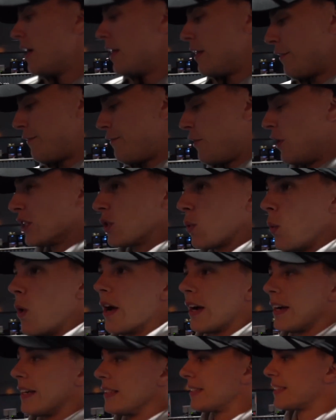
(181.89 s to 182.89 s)
the first
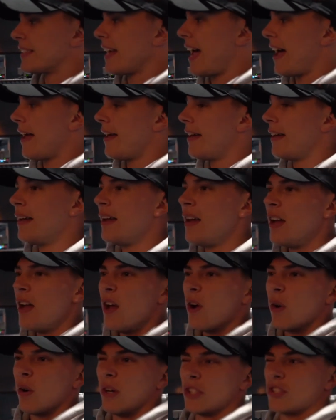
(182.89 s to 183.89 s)
working set.
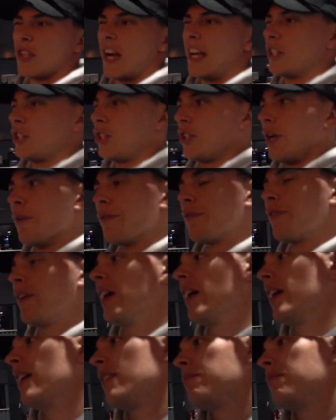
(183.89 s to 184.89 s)
I'm going to try and shoot for